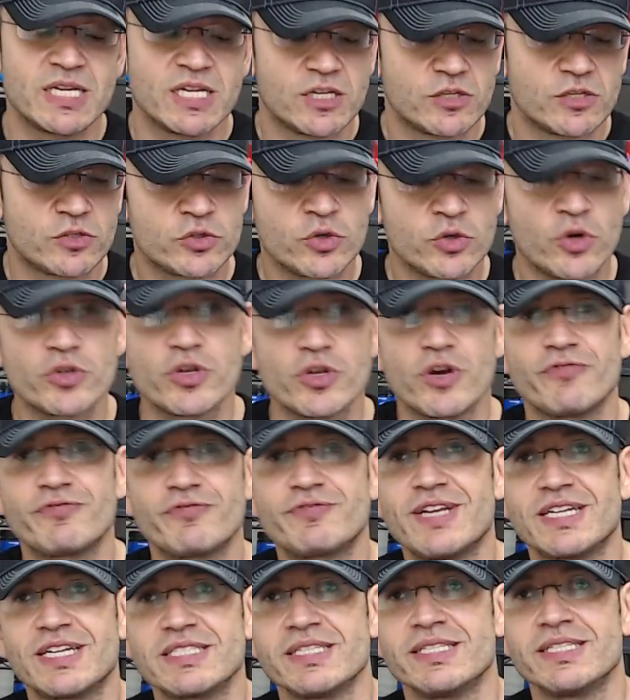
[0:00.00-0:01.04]
Sort of
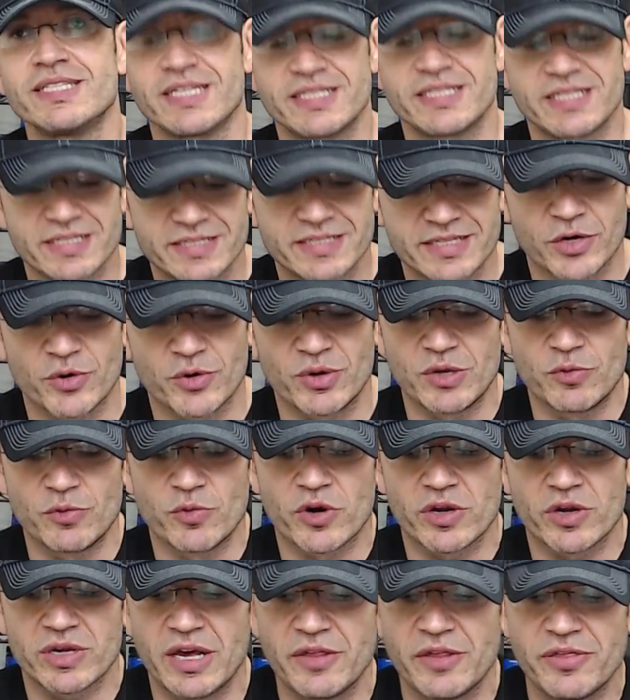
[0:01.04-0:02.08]
doesn't necessarily work.